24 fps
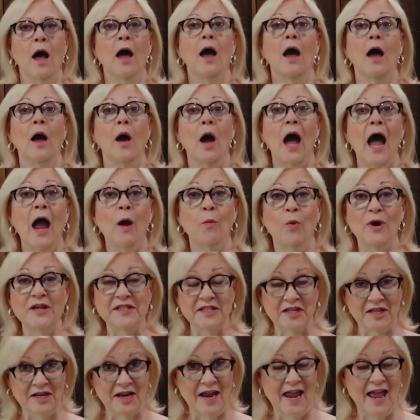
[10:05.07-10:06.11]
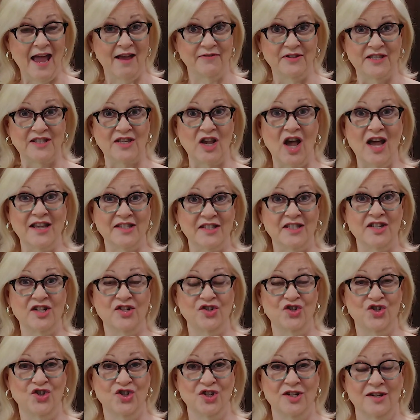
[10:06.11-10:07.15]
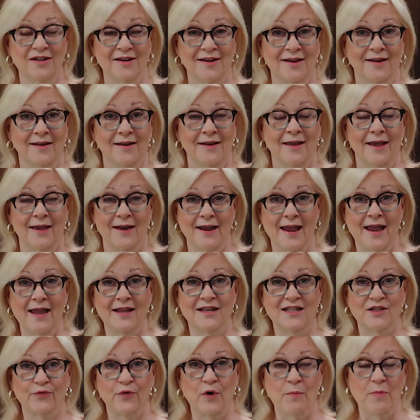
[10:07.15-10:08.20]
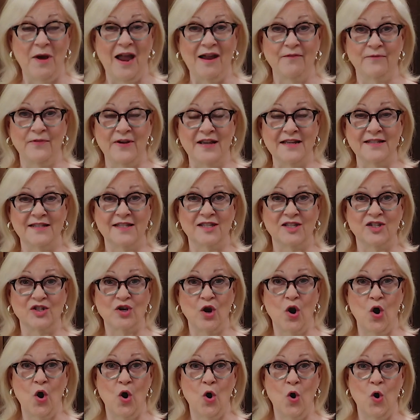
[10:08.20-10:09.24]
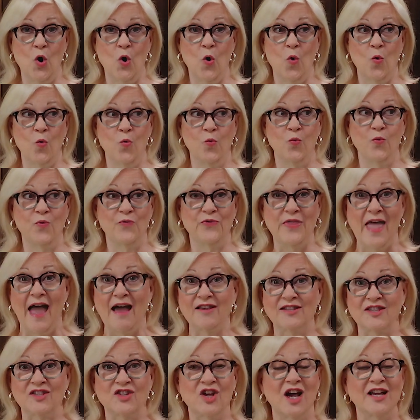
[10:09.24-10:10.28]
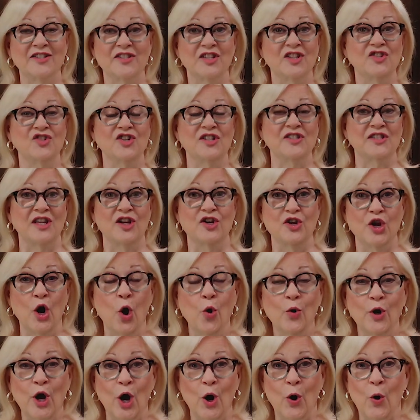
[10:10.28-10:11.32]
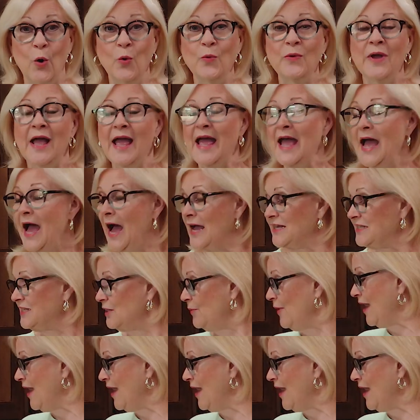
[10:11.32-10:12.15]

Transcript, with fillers: I was going to have sausage and eggs for breakfast, so uh, that sausage is a no-go. No kidding.